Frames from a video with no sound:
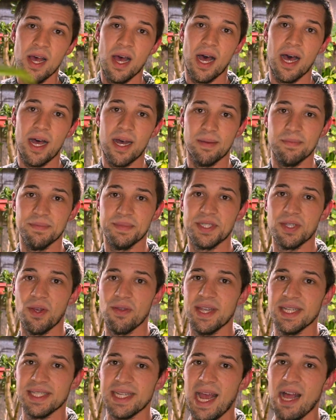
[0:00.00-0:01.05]
Um, so
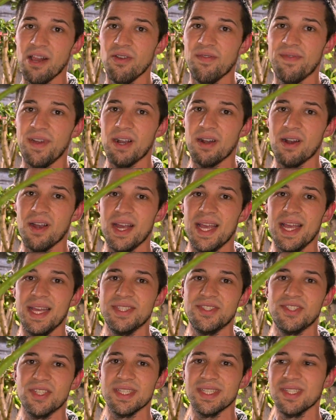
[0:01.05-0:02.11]
this aloe vera
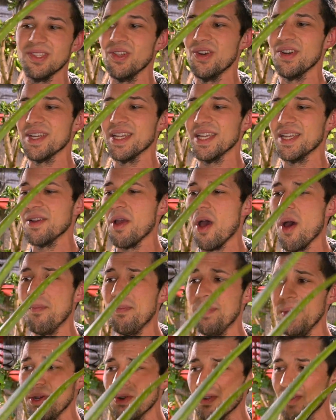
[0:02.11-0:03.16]
is just looking
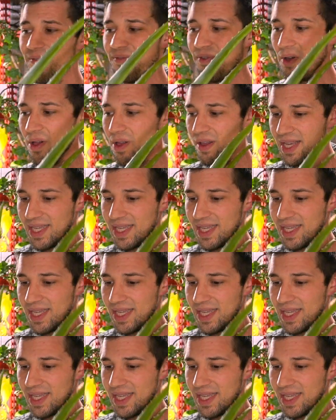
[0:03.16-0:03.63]
beautiful.